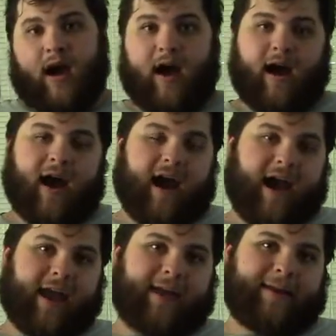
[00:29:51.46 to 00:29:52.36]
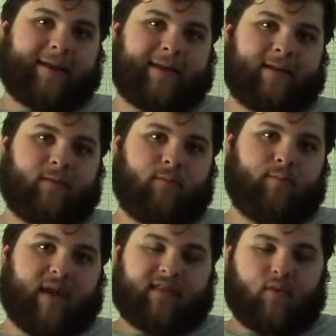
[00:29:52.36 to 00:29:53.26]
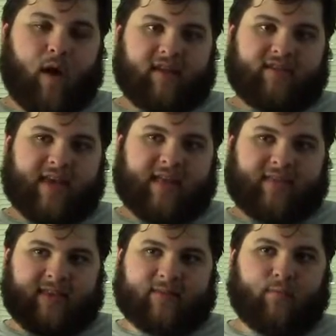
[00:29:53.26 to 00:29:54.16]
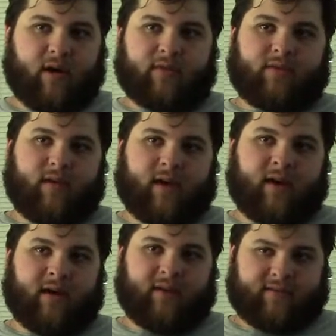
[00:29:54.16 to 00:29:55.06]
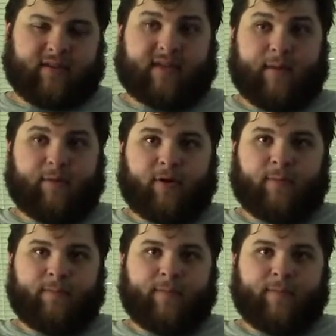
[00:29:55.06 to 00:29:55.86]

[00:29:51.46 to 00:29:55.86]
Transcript: I meant to watch that this month, uh, September,